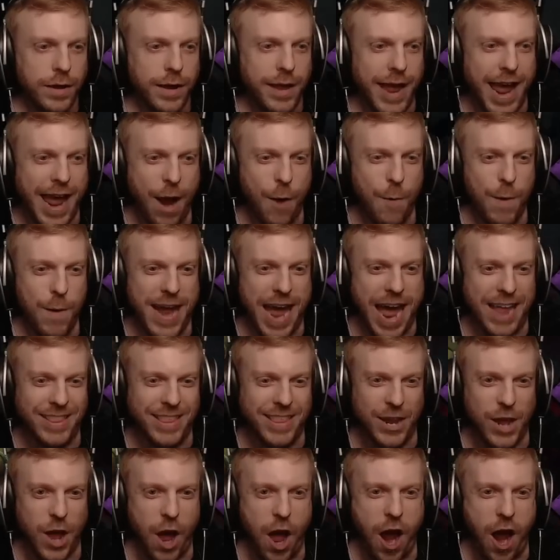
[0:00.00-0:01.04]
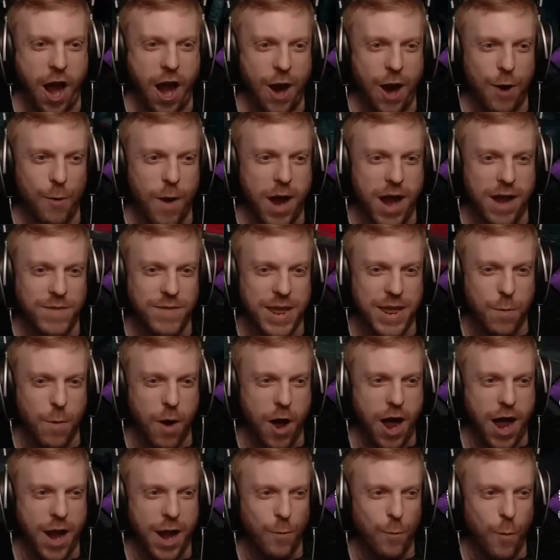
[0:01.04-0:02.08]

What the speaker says: And we got the car 1v1.